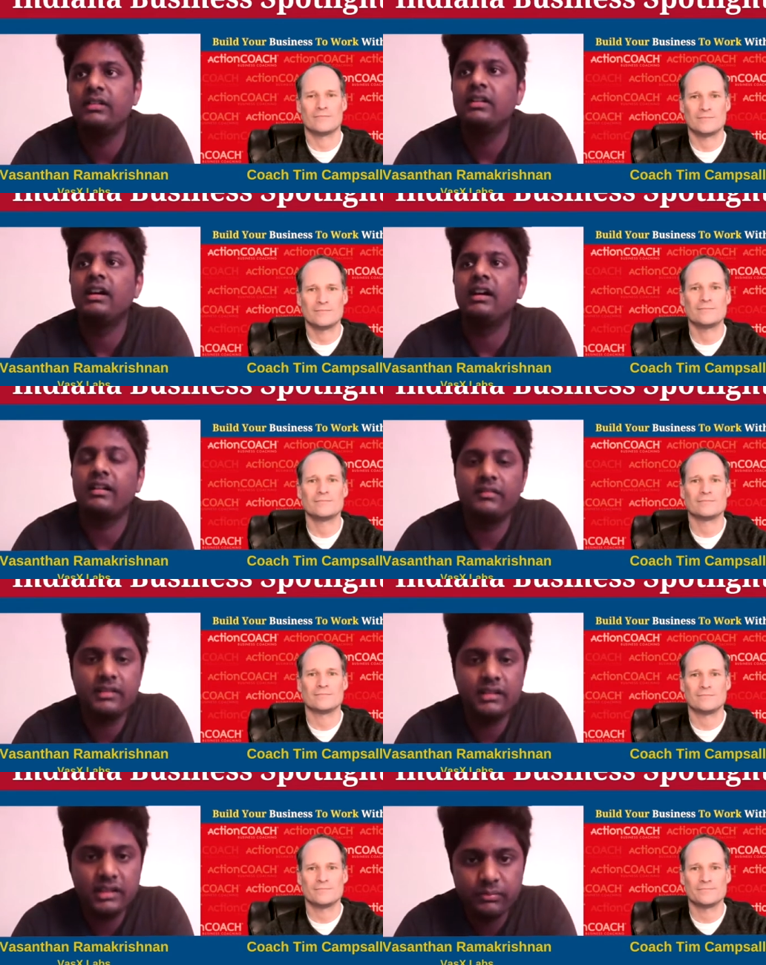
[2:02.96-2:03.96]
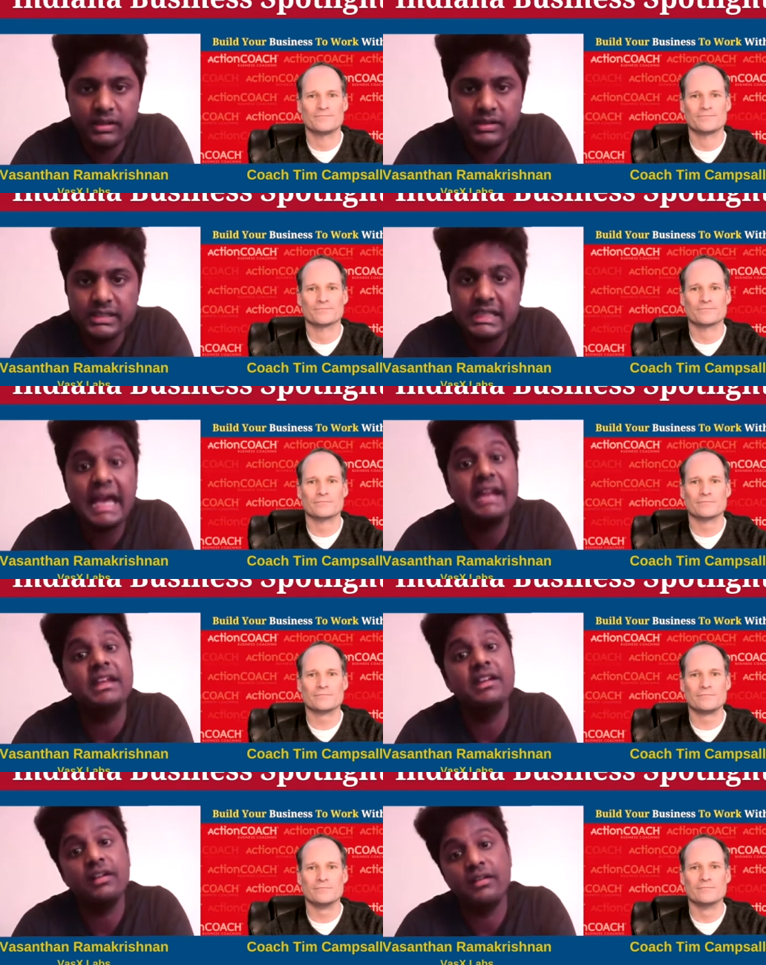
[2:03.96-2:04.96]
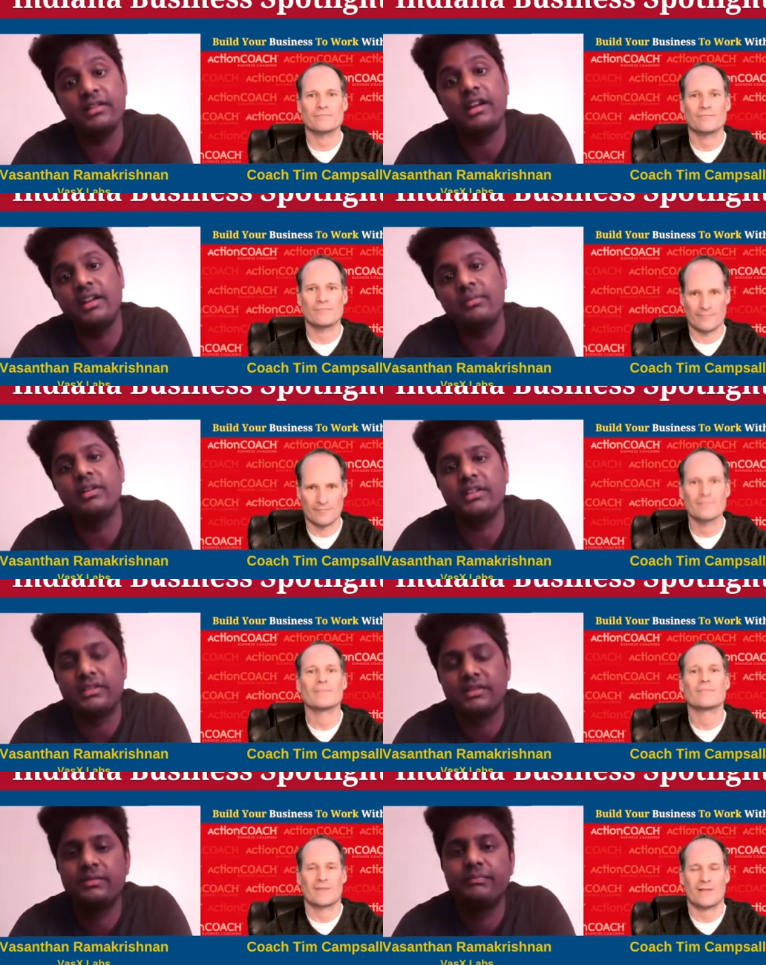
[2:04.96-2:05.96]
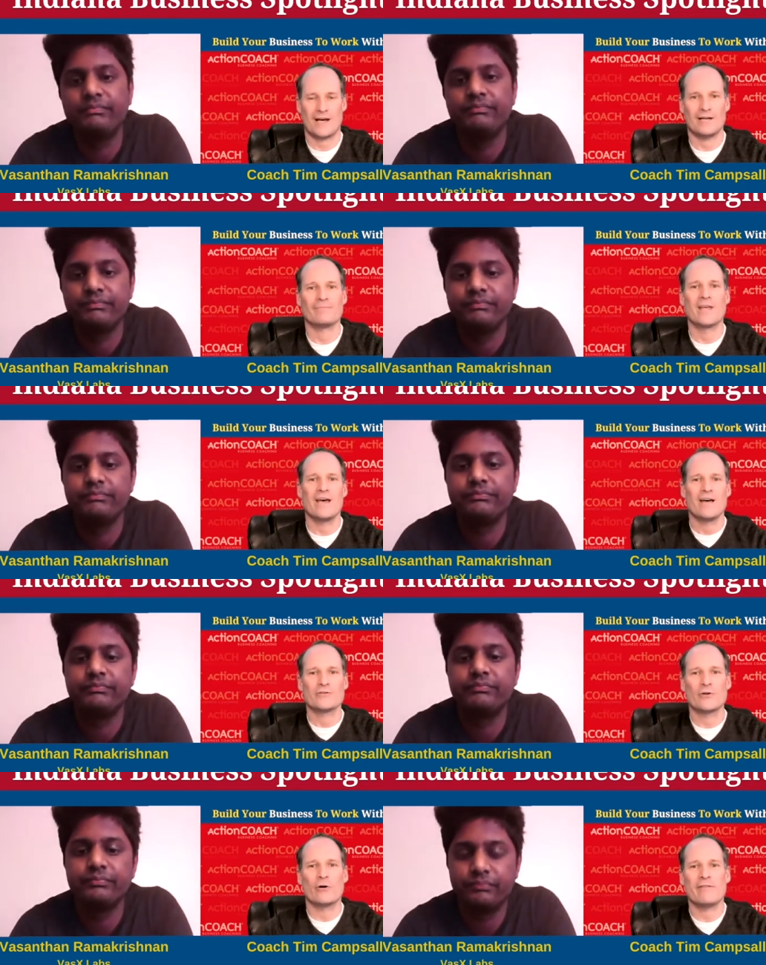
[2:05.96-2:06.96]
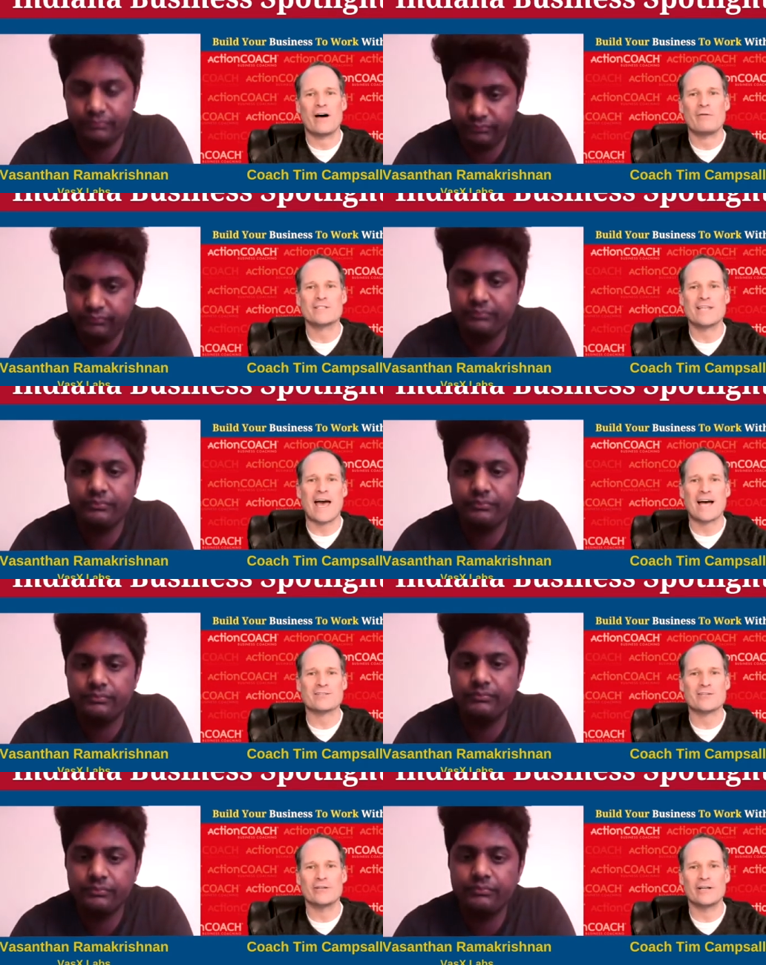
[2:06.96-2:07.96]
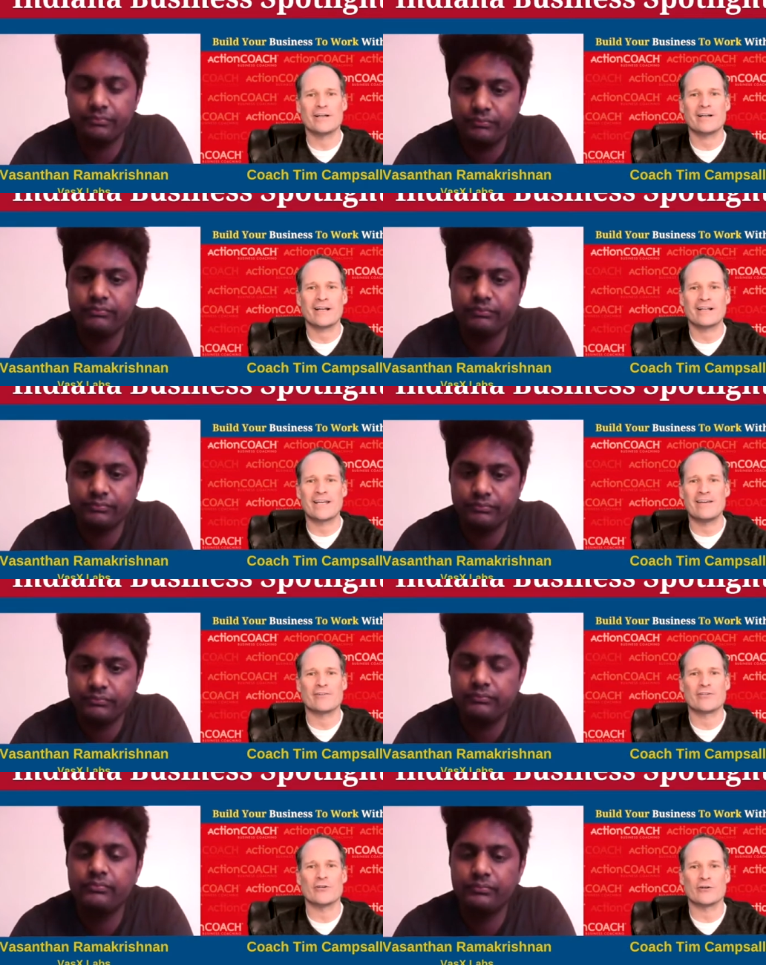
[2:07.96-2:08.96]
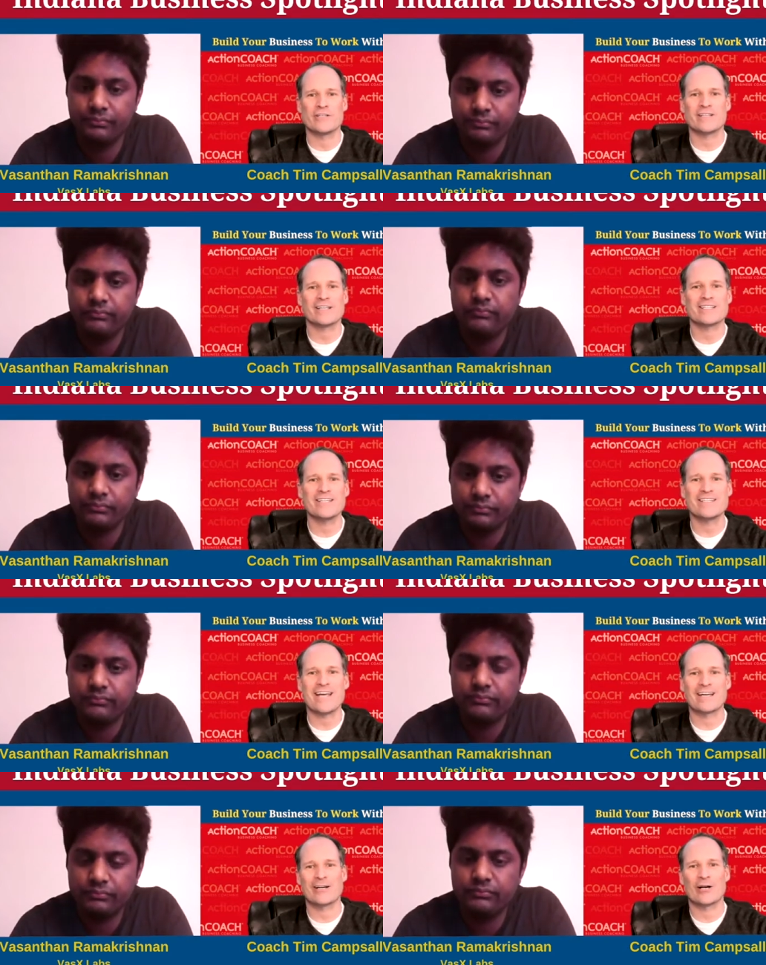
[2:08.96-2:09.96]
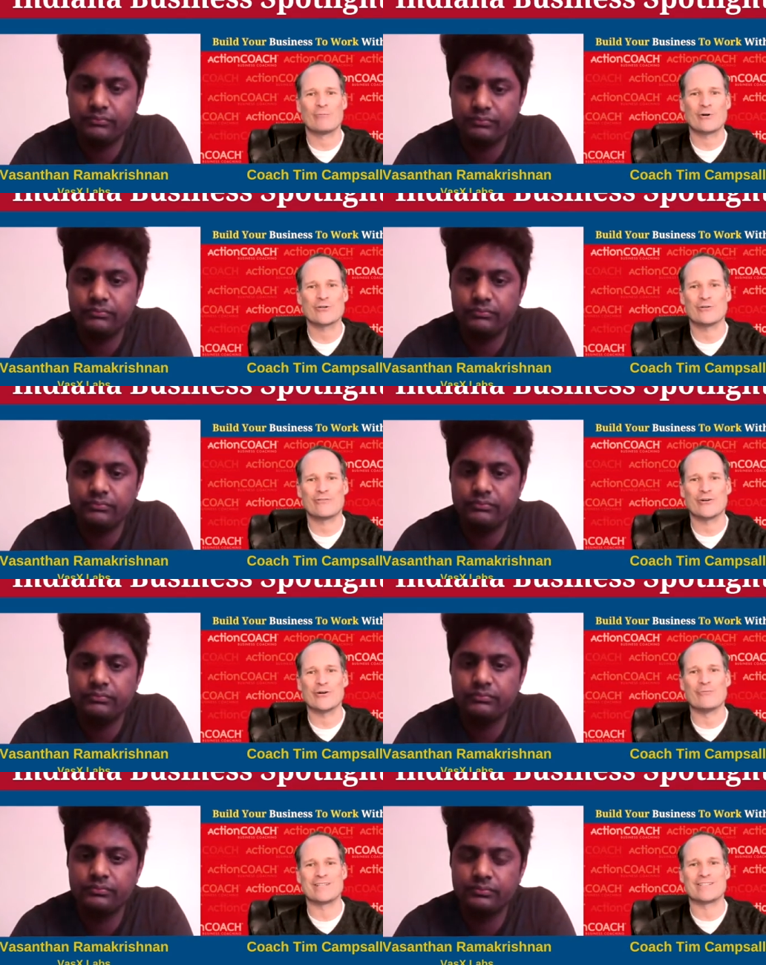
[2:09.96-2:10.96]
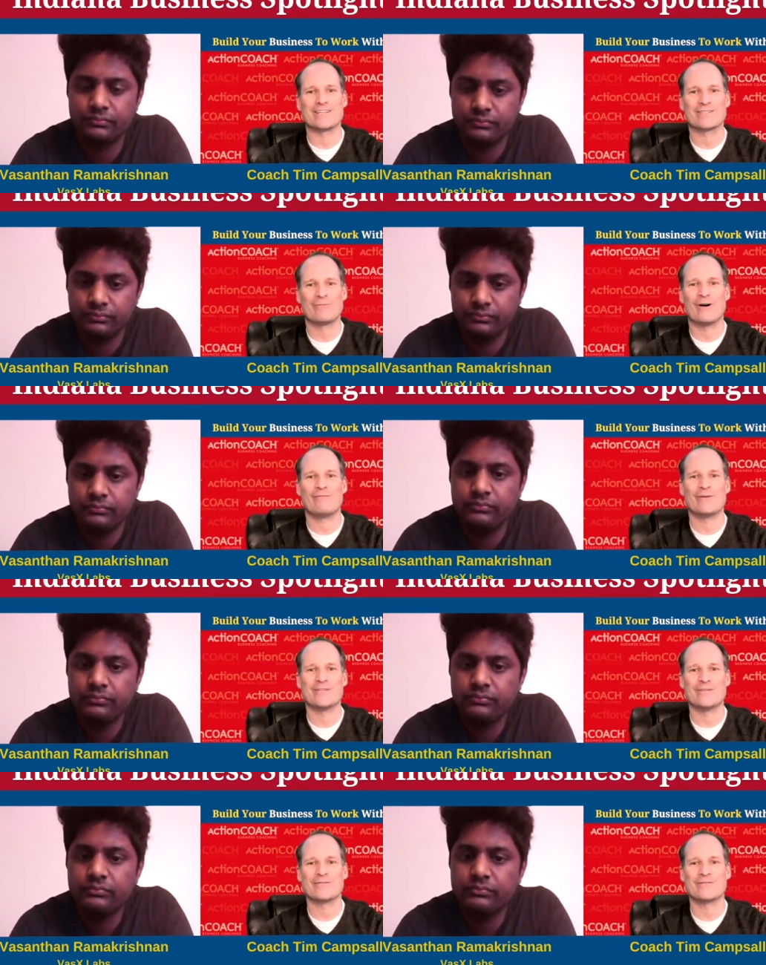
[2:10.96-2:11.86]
Speaker 1: uh, consulting projects and in-house R&D projects.
Speaker 2: Got it. So if I was to ask you to give us your 60 second commercial for your business, what would you